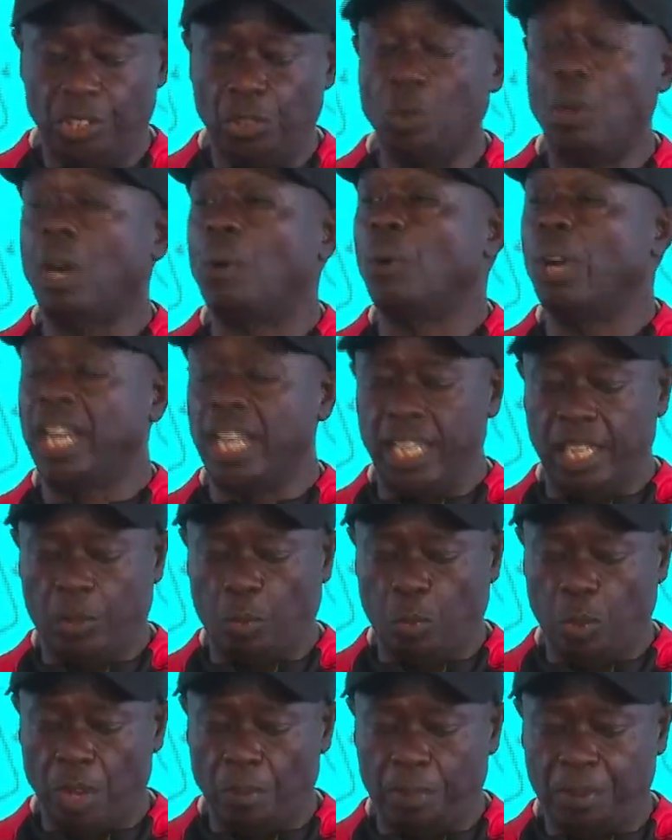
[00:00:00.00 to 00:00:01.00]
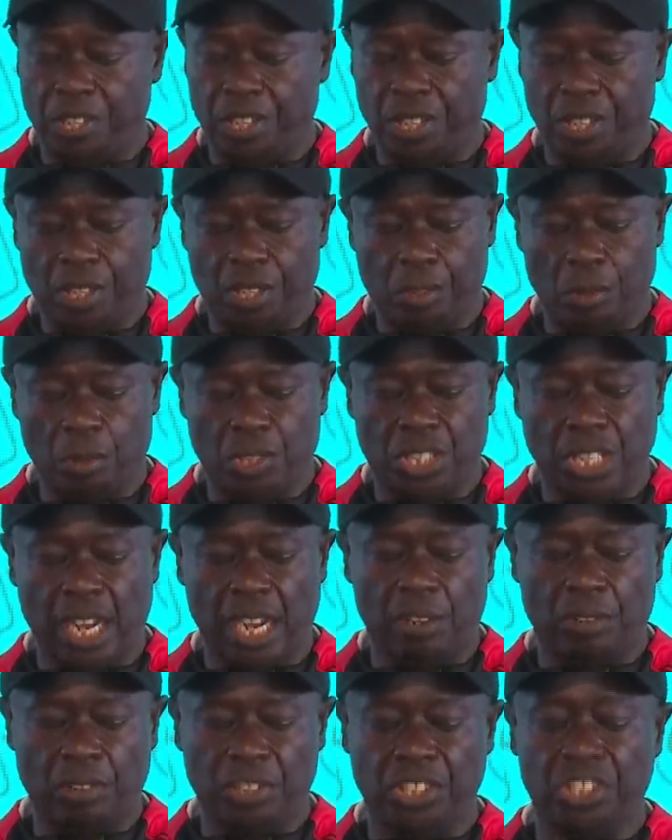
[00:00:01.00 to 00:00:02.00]
You are well equipped to
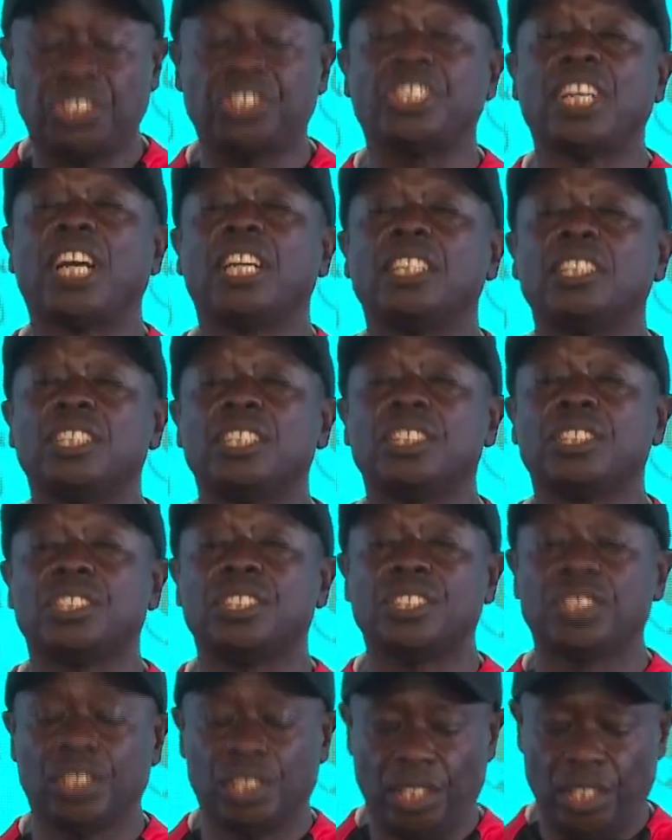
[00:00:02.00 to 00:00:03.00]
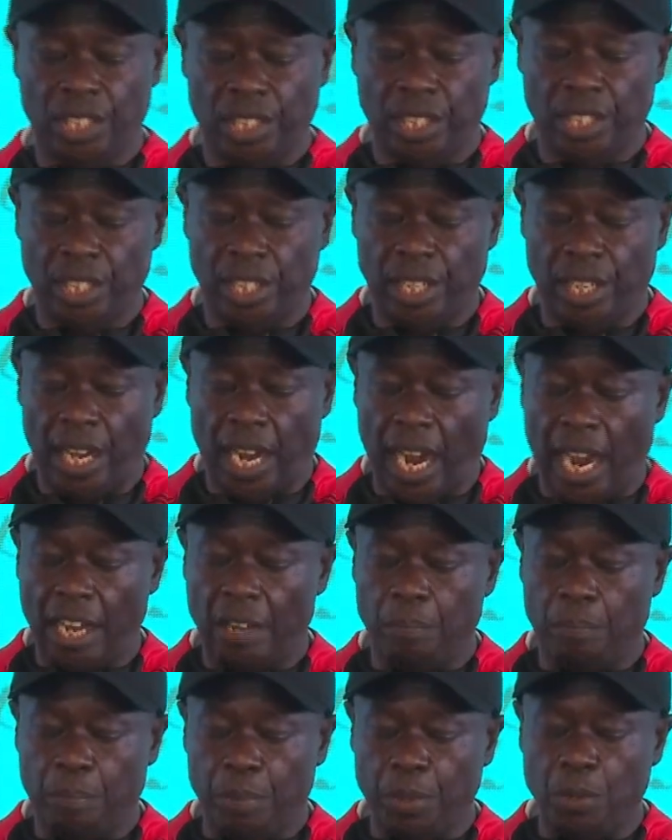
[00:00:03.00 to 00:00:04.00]
tackle these challenges
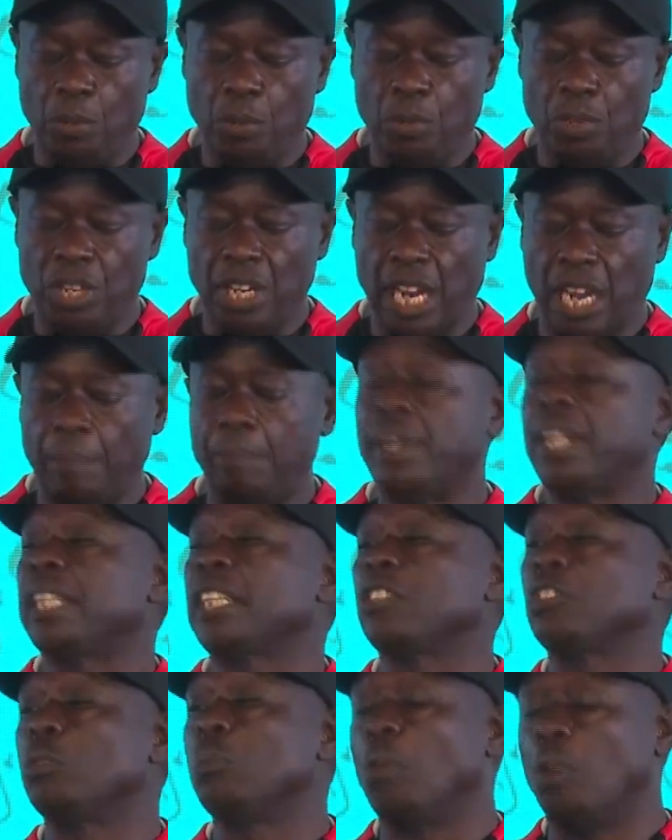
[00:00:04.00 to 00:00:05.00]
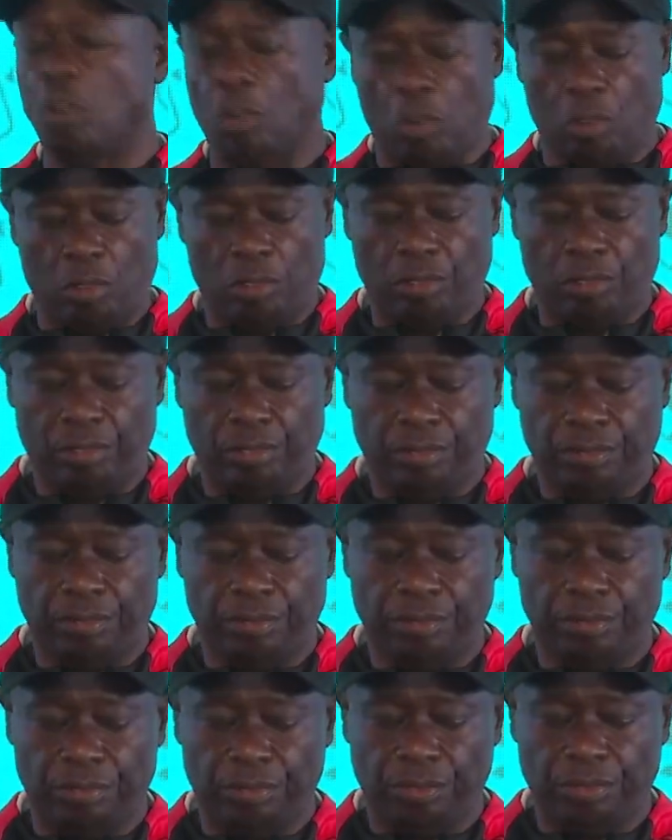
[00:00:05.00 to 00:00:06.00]
and build a better tomorrow.
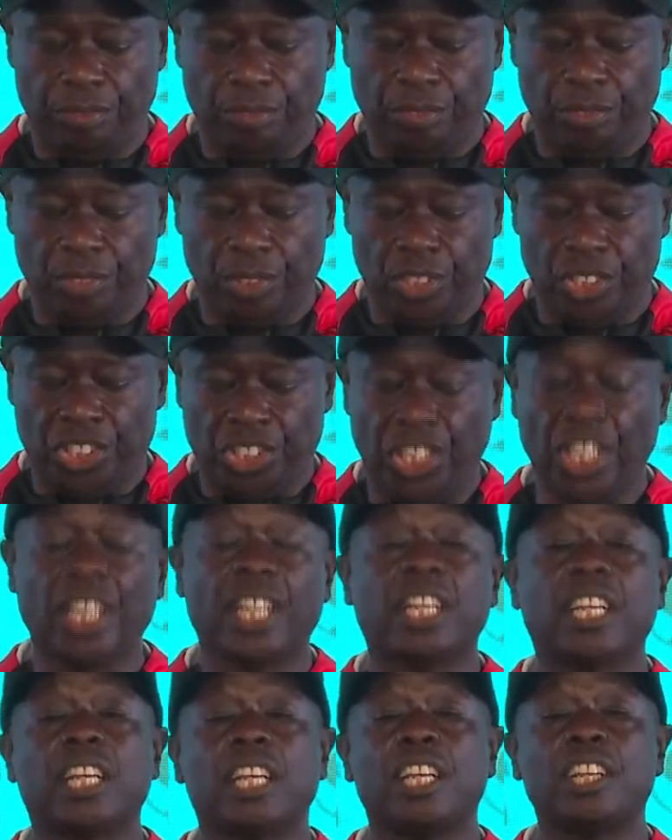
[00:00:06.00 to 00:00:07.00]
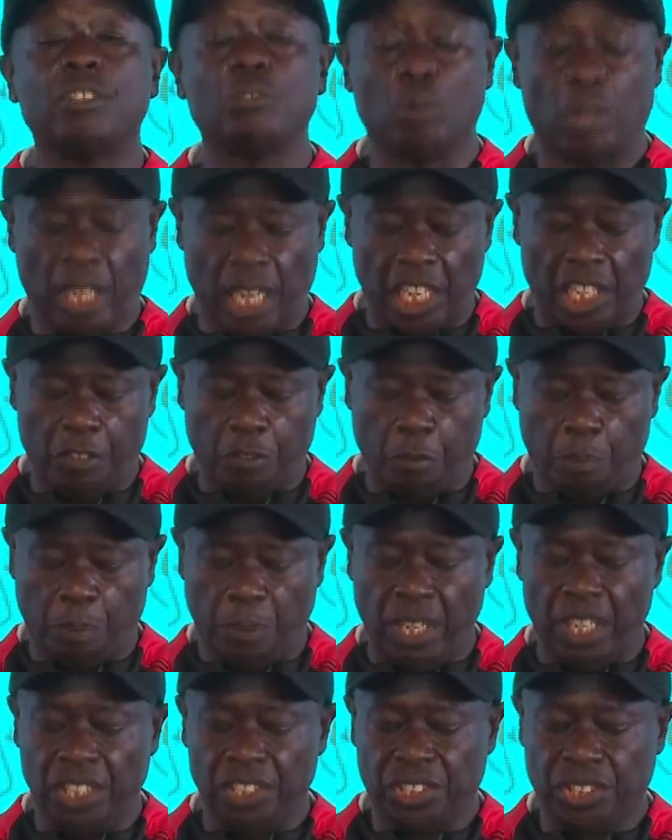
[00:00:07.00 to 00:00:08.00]
Take your rightful
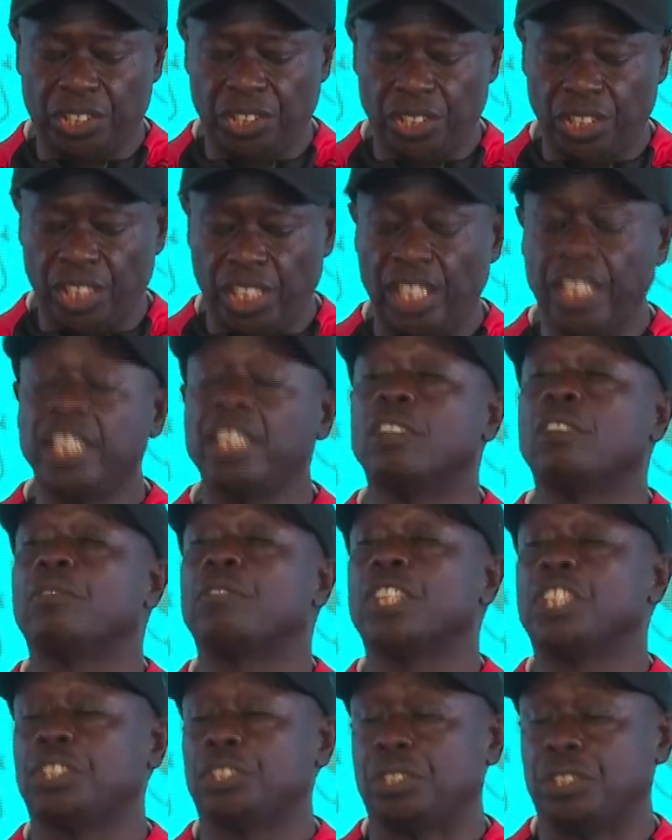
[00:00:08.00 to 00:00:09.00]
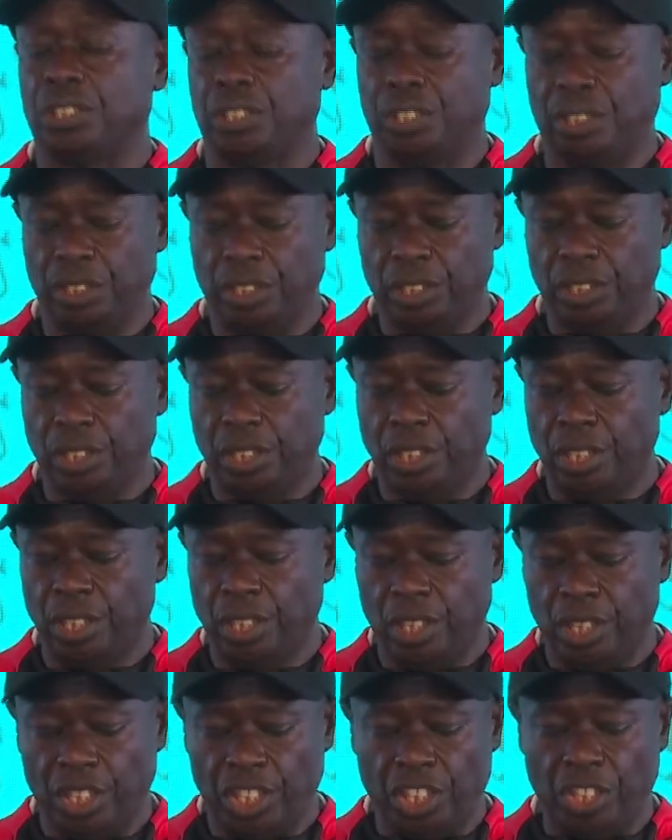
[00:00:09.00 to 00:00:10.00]
place in innovation
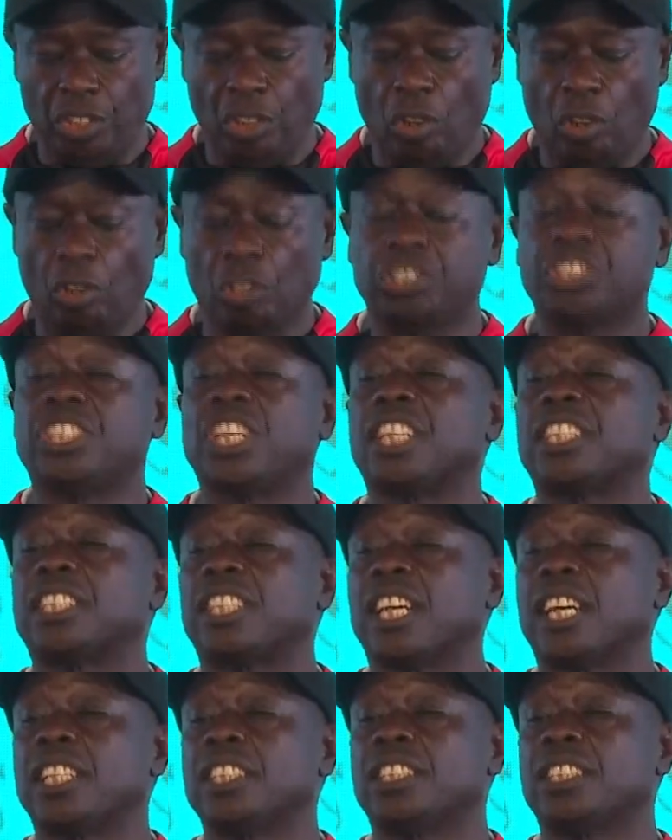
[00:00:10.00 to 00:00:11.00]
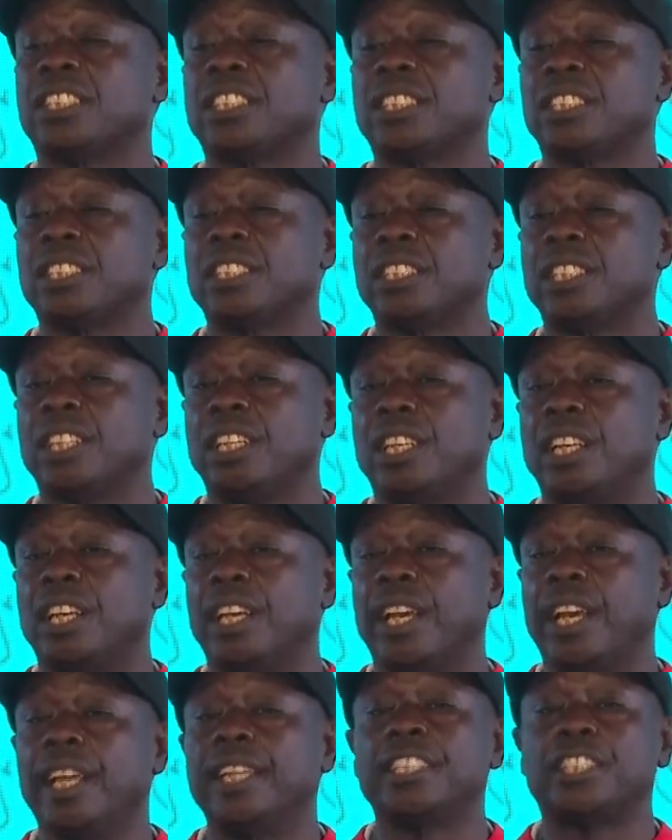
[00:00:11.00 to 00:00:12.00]
in all sectors
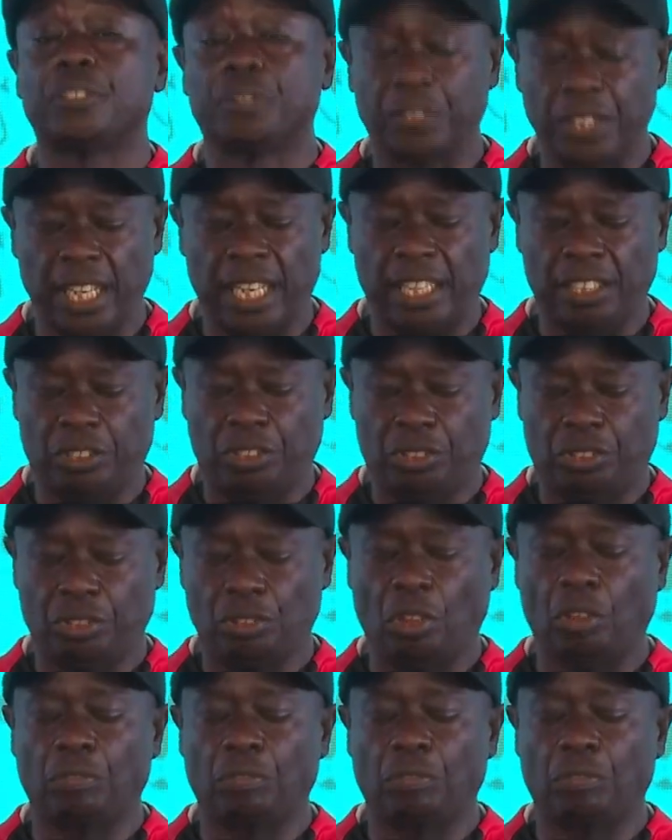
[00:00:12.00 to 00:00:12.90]
and spheres